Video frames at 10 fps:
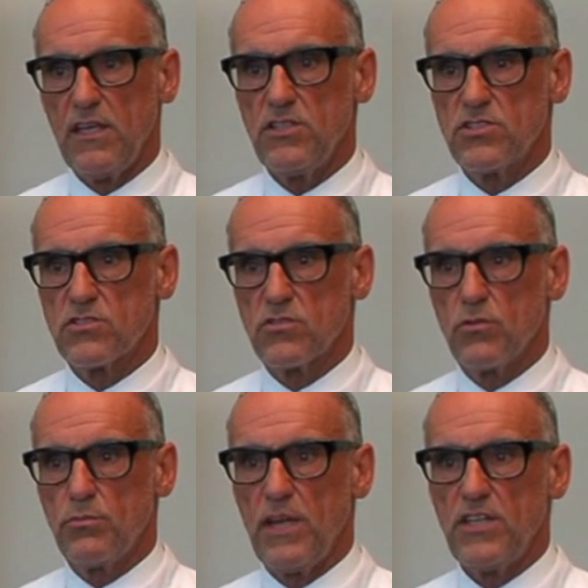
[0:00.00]
age,
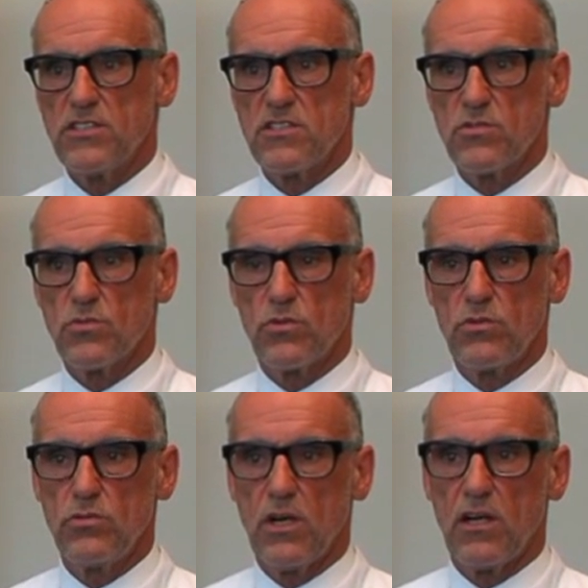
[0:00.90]
so patients
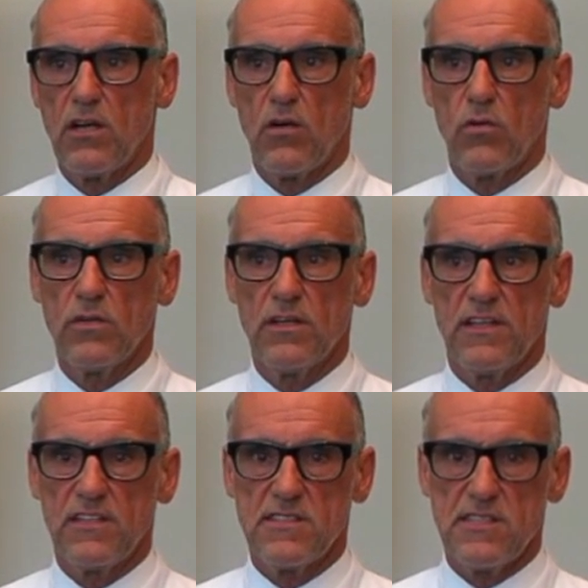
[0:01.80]
who are older
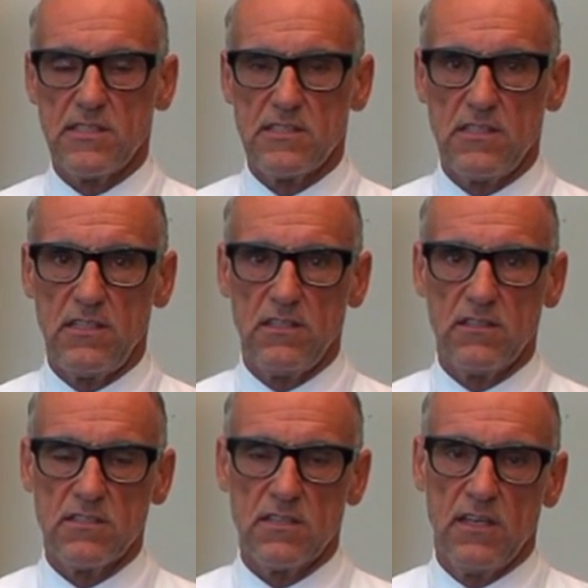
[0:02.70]
than 60
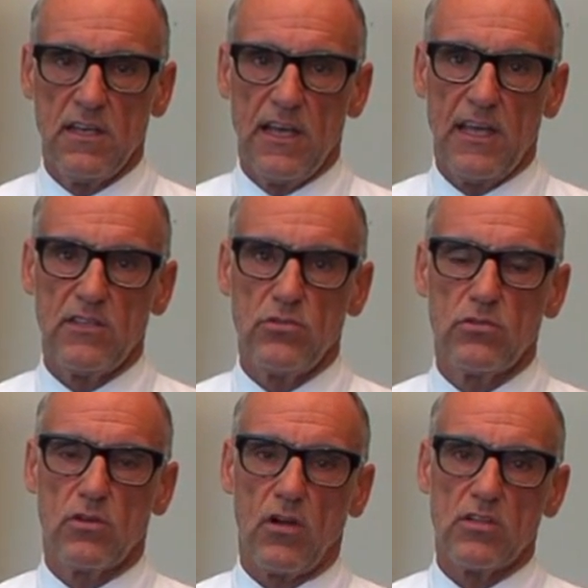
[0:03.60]
years and
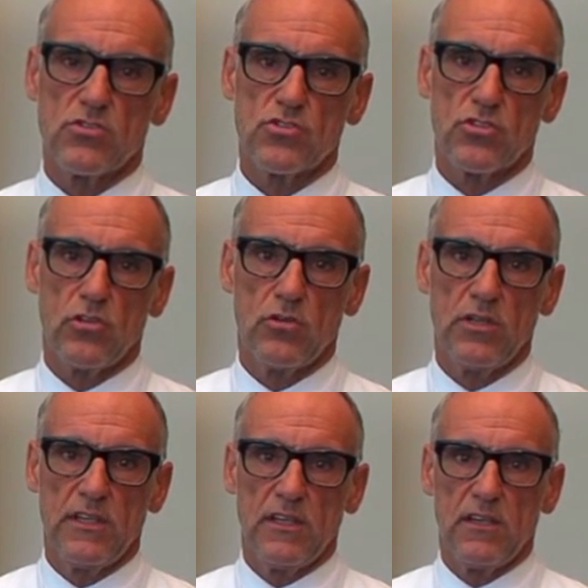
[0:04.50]
who also
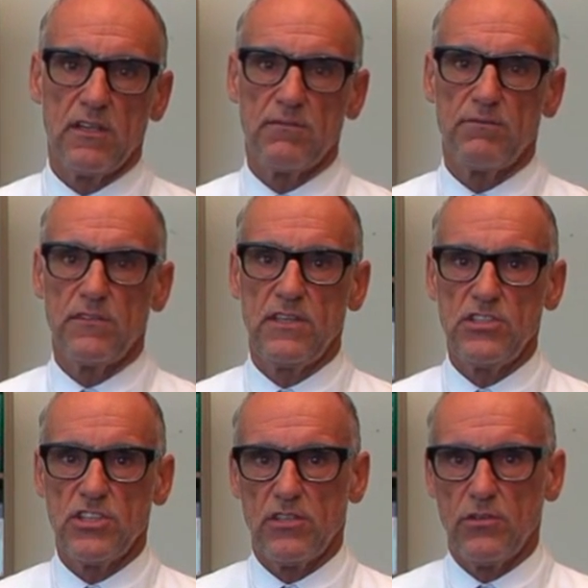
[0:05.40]
show
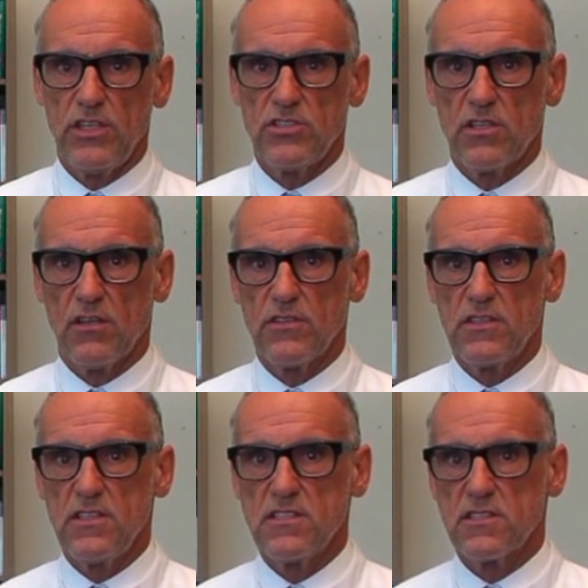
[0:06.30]
degeneration of
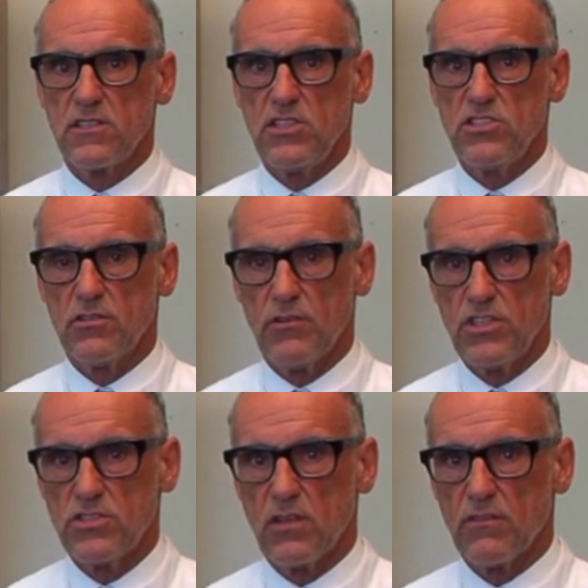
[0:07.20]
the disc, a
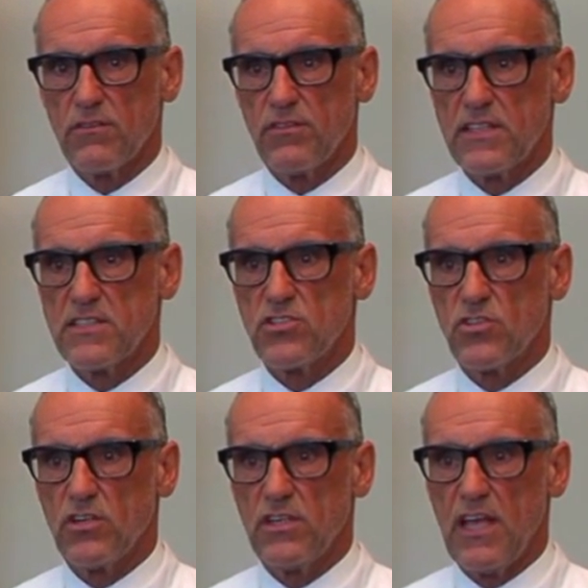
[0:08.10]
degeneration of the facet
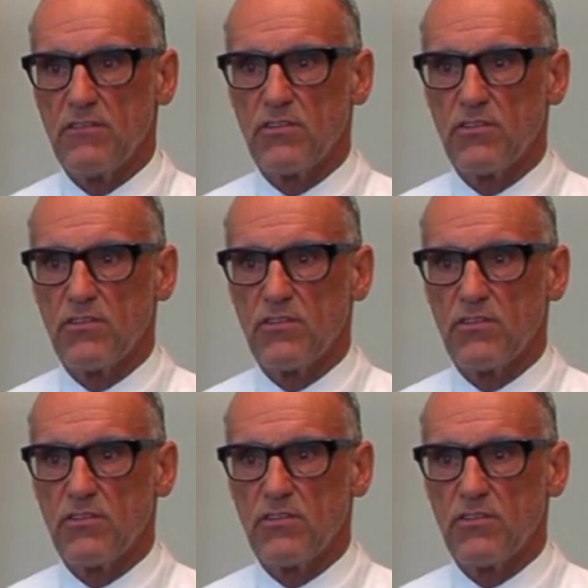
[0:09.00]
joint,